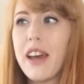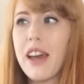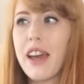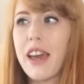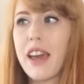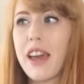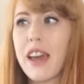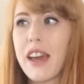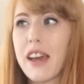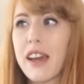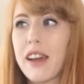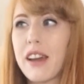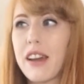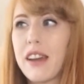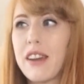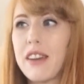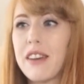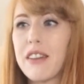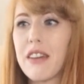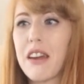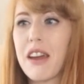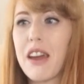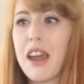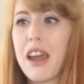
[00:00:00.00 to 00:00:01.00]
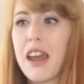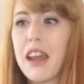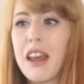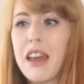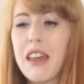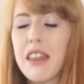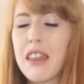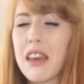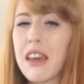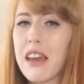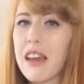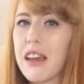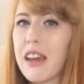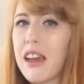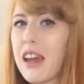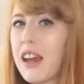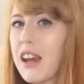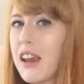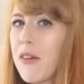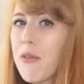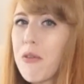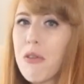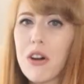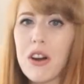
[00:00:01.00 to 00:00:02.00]
And anything
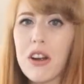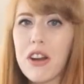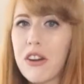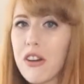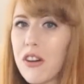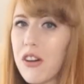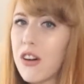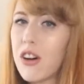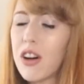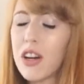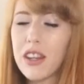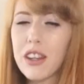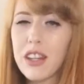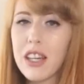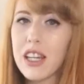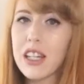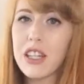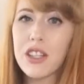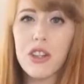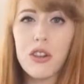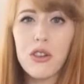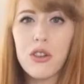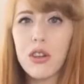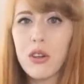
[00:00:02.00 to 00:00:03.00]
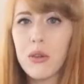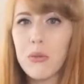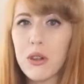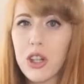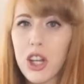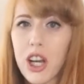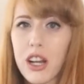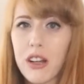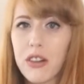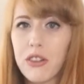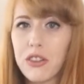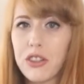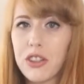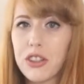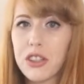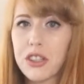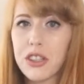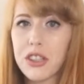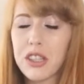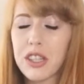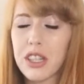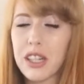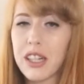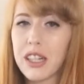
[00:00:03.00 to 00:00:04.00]
anyone on these YouTube
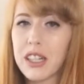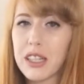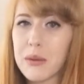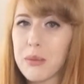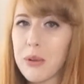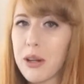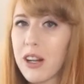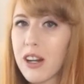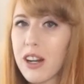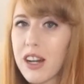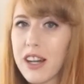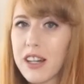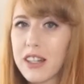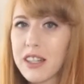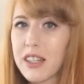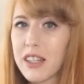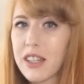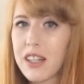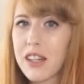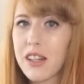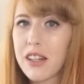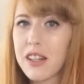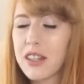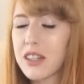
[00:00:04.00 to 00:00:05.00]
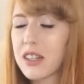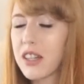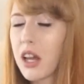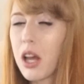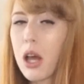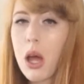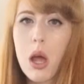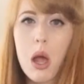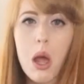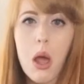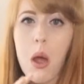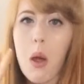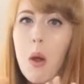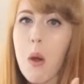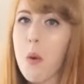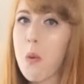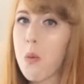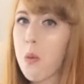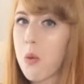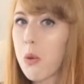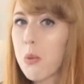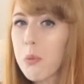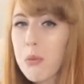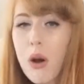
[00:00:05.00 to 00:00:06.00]
channels experiences
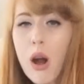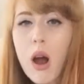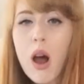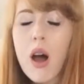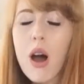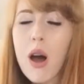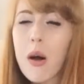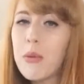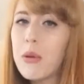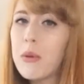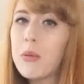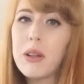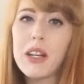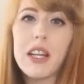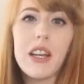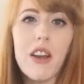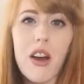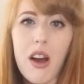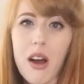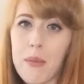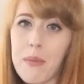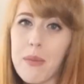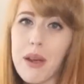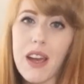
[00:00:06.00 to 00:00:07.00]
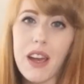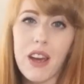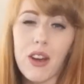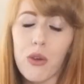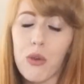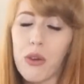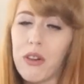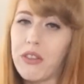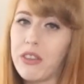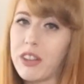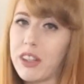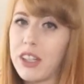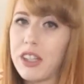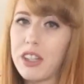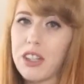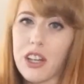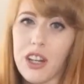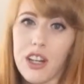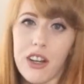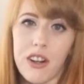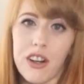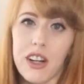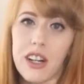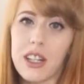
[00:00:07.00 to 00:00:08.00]
will probably not be equivalent to
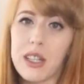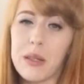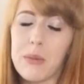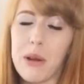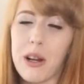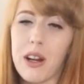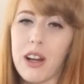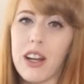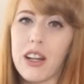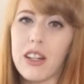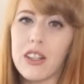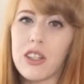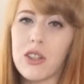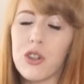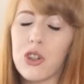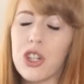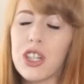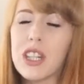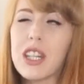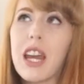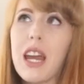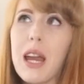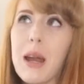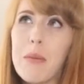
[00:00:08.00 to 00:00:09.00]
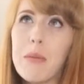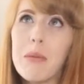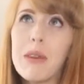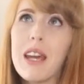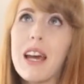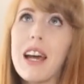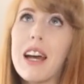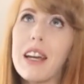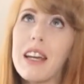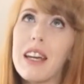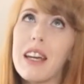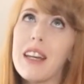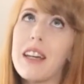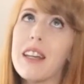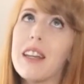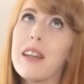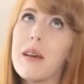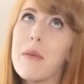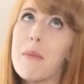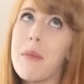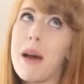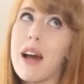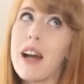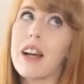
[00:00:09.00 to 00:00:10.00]
your experience. So just keep that in
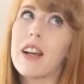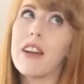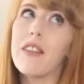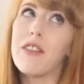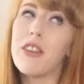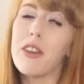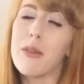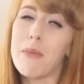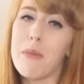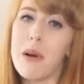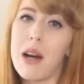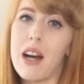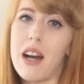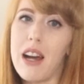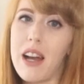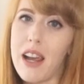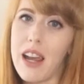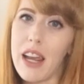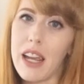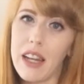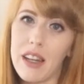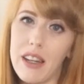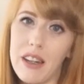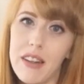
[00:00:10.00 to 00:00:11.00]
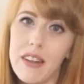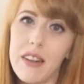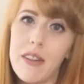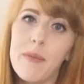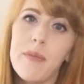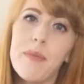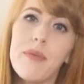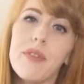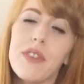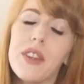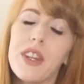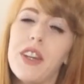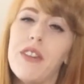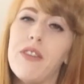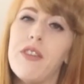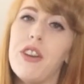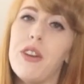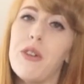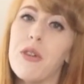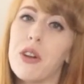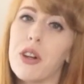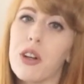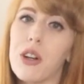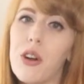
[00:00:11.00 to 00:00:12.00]
the back of your mind if
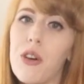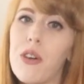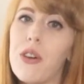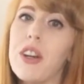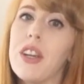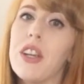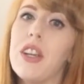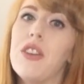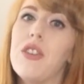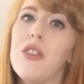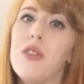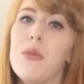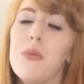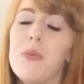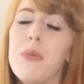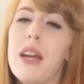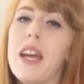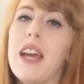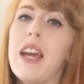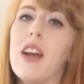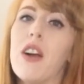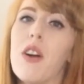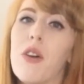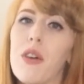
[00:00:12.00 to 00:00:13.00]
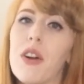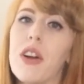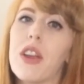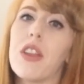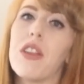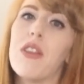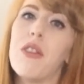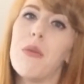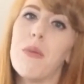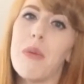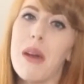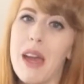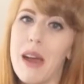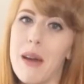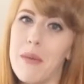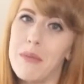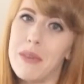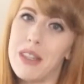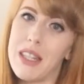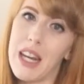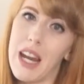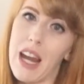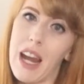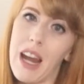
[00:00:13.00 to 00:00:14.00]
you are going to be going through
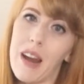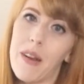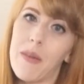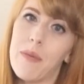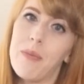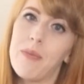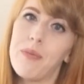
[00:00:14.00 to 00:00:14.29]
BMT.